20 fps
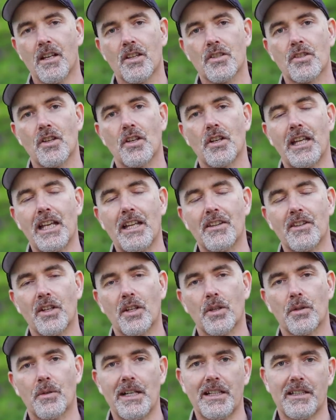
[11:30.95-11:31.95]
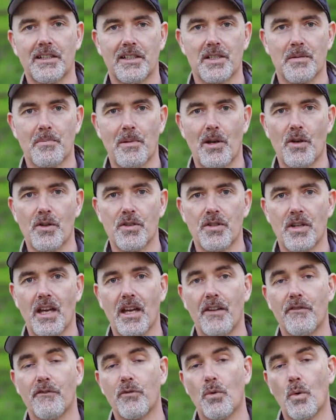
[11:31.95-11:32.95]
So to get the correct exposure
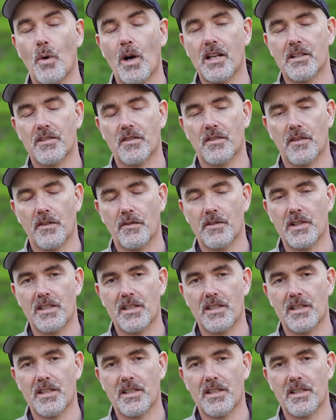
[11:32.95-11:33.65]
at 400th of a